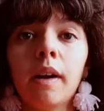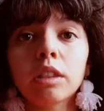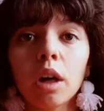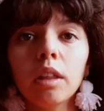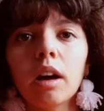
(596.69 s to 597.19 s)
I
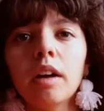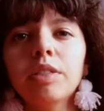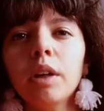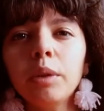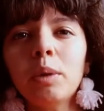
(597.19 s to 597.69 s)
thought
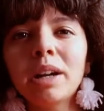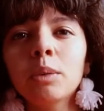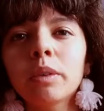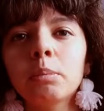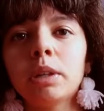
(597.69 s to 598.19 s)
the writing
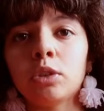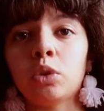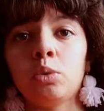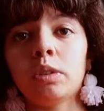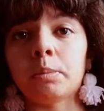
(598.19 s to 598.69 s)
was a bit
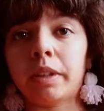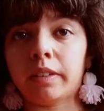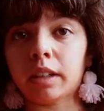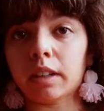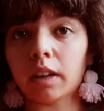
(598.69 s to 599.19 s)
too
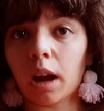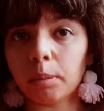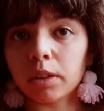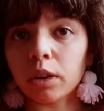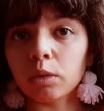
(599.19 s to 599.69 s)
simplistic at
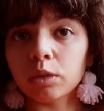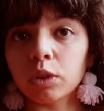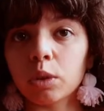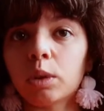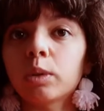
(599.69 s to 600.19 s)
times though.
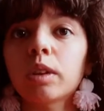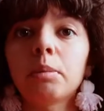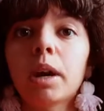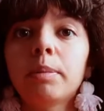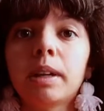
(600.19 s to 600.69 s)
So
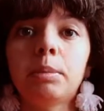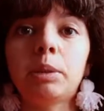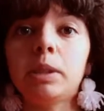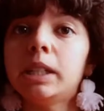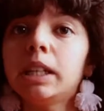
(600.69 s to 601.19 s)
sometimes I'd be
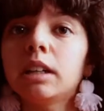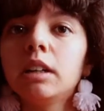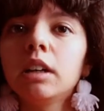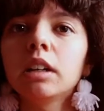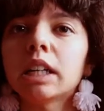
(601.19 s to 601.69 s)
reading
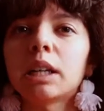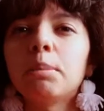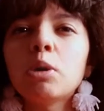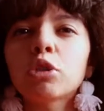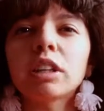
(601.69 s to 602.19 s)
like an
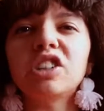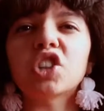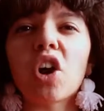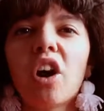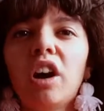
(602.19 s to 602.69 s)
emotionally
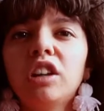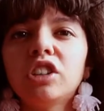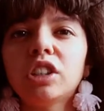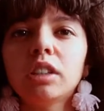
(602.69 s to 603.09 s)
charged